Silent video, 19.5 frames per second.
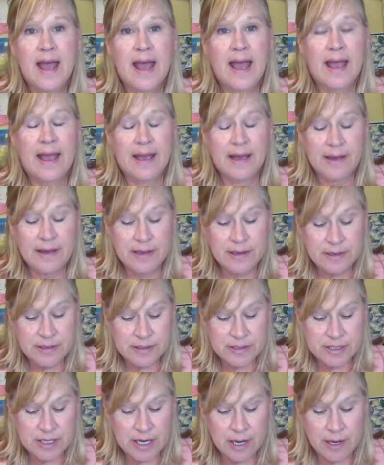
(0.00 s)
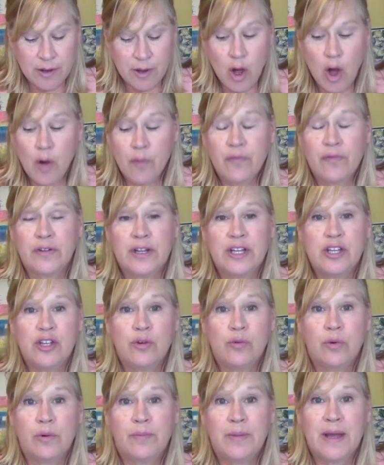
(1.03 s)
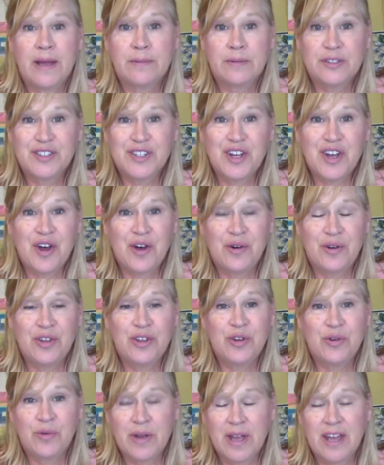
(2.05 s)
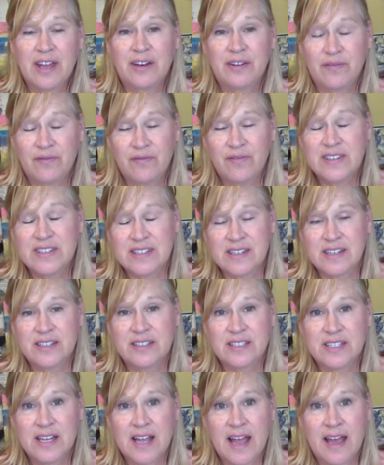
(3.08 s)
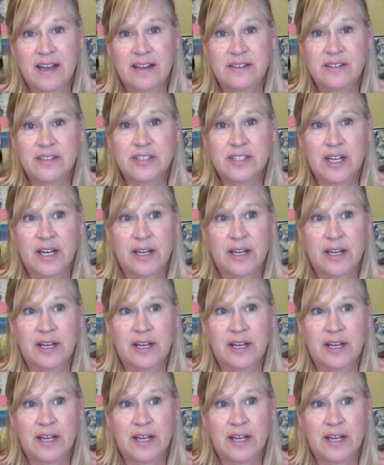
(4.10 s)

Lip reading: and hopefully you will be able to go, you can visit and